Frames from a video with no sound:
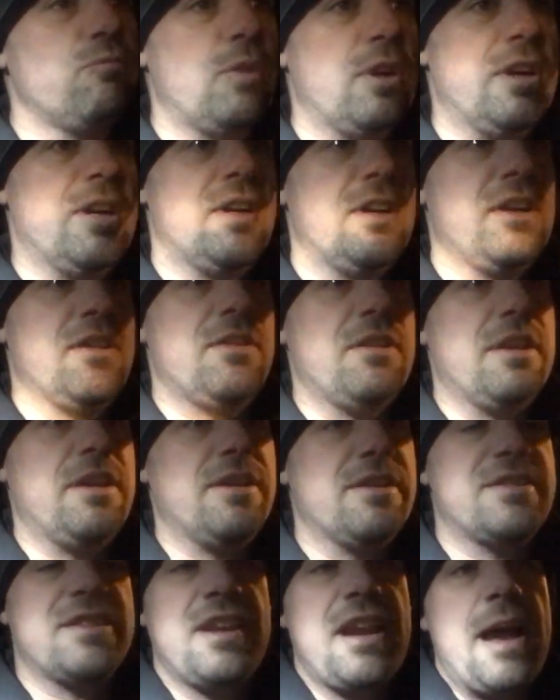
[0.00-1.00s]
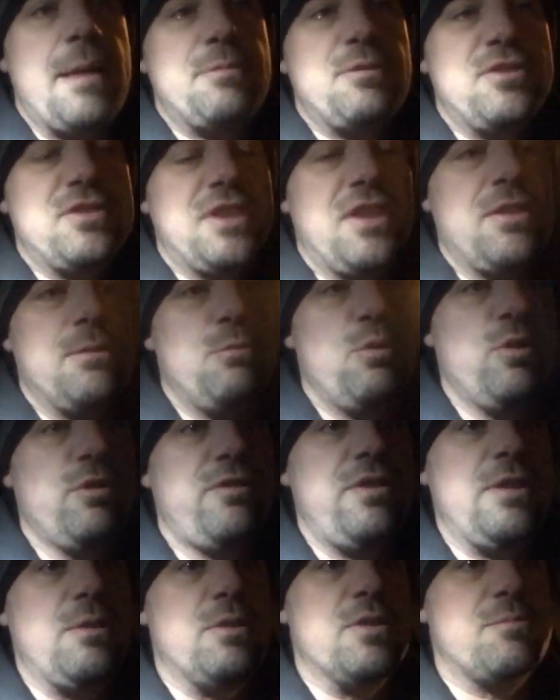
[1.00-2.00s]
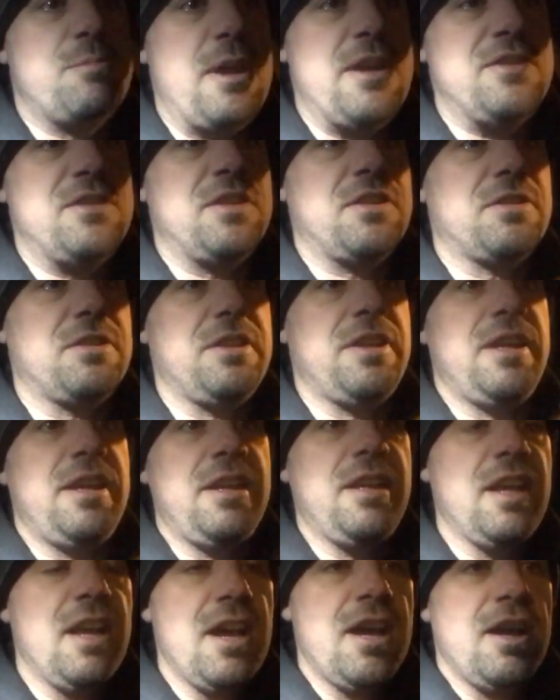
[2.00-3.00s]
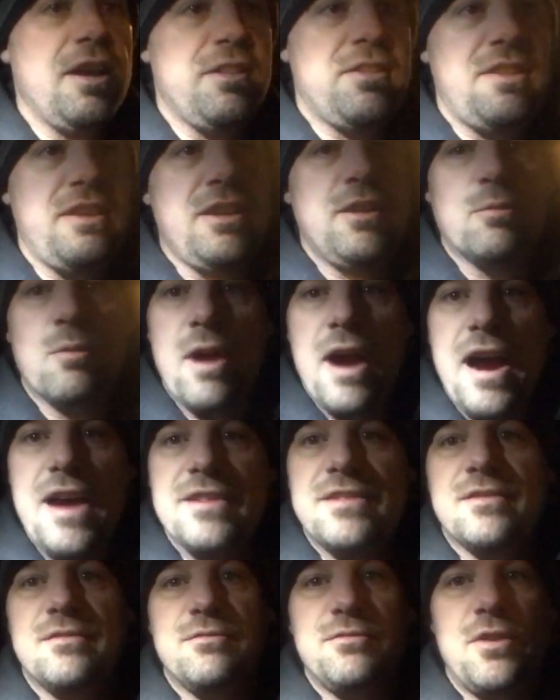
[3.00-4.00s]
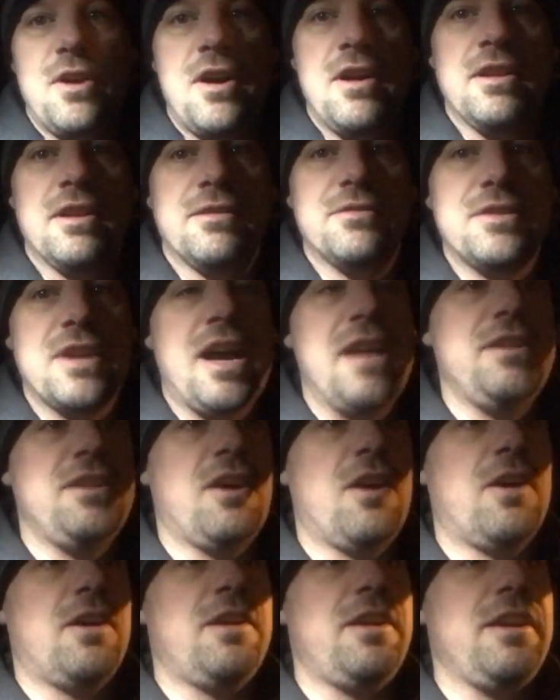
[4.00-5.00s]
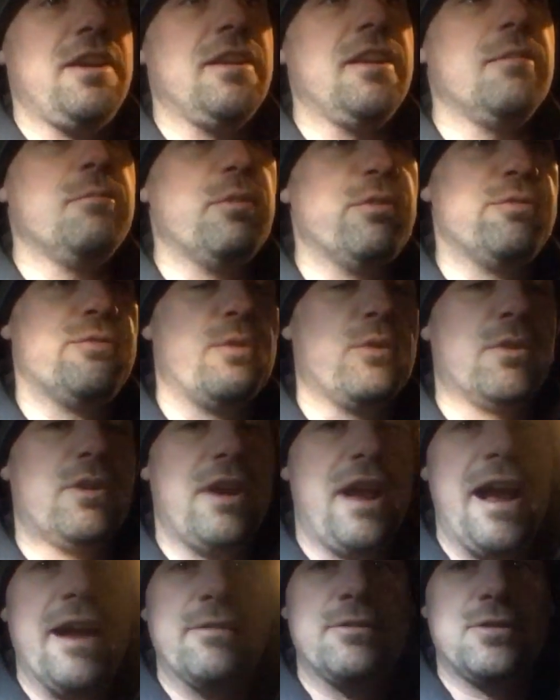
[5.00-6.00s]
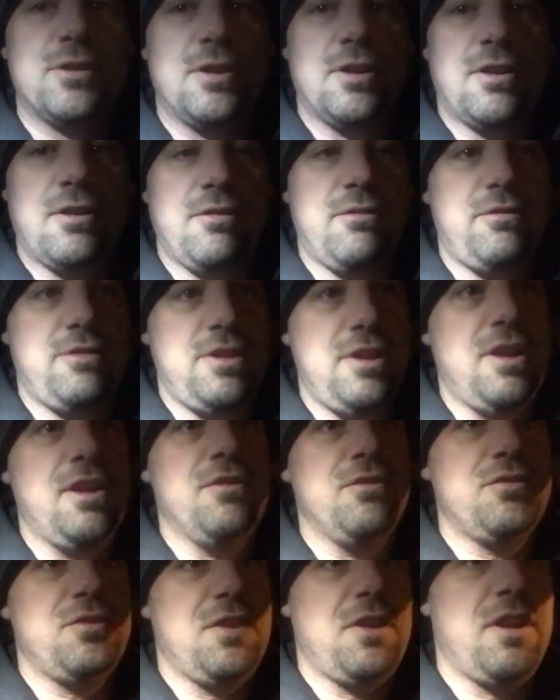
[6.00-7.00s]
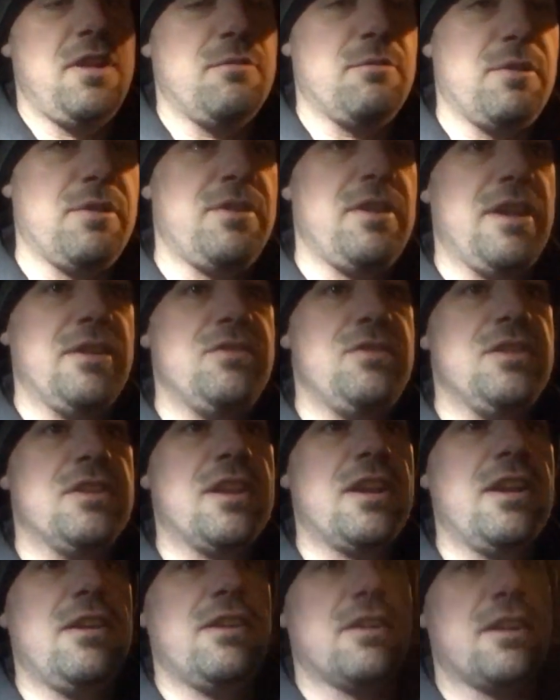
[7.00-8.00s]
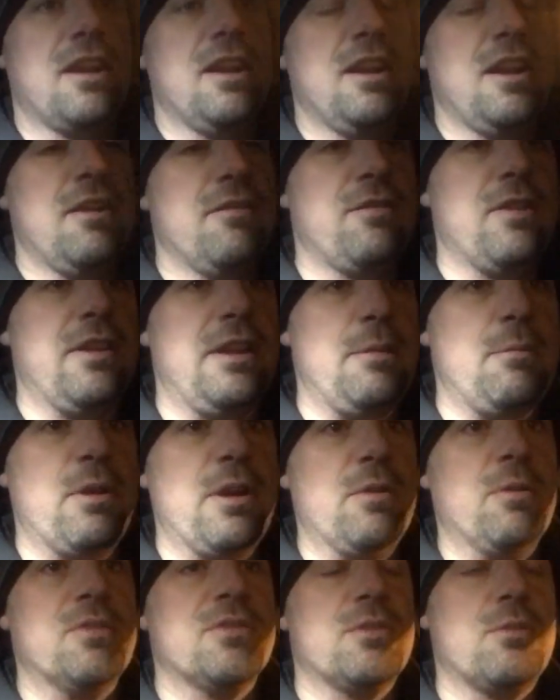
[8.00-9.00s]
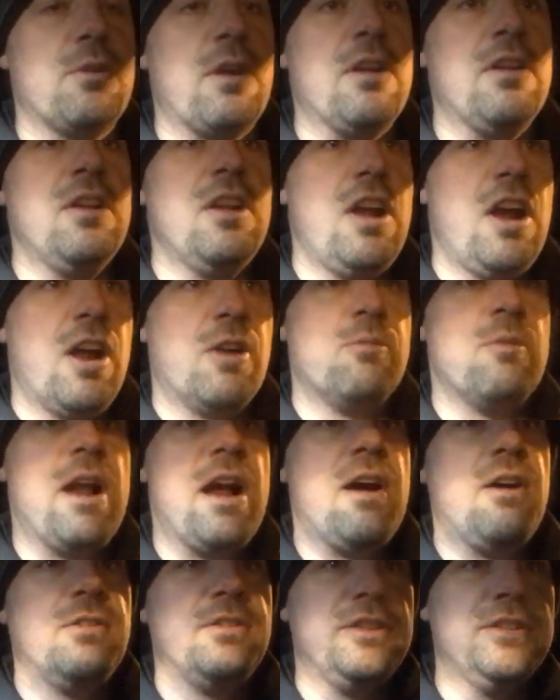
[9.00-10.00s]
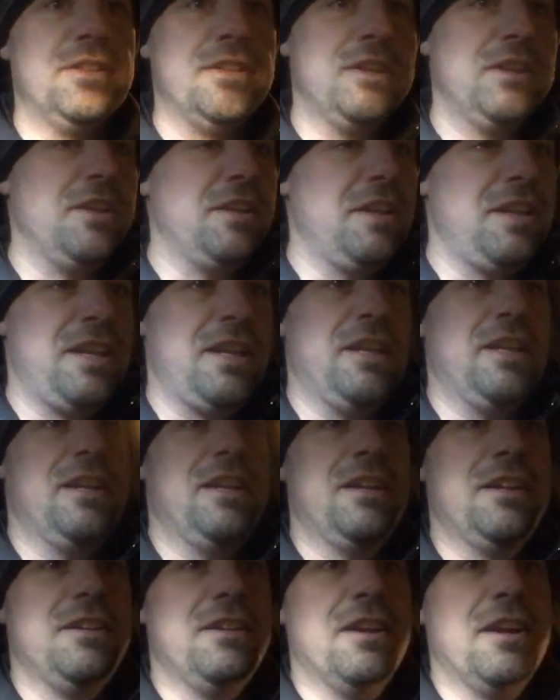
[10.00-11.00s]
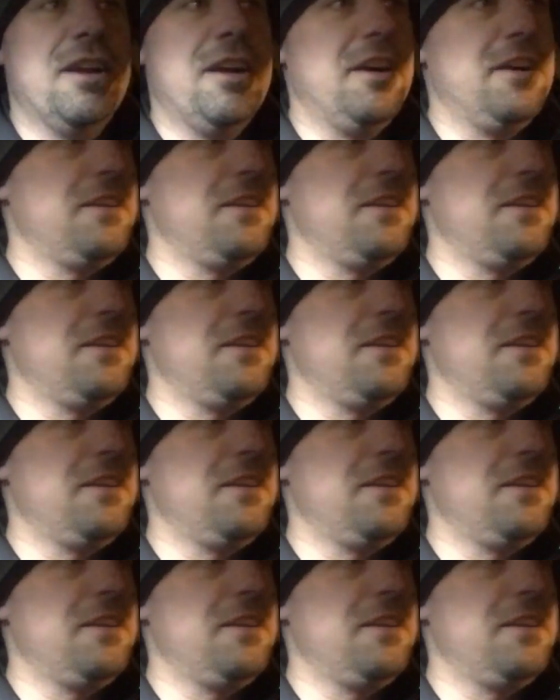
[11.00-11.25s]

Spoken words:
the synopsis of the movie was basically the rise and fall of Tonya Harding before and after the incident with Nancy Kerrigan. If anybody was around in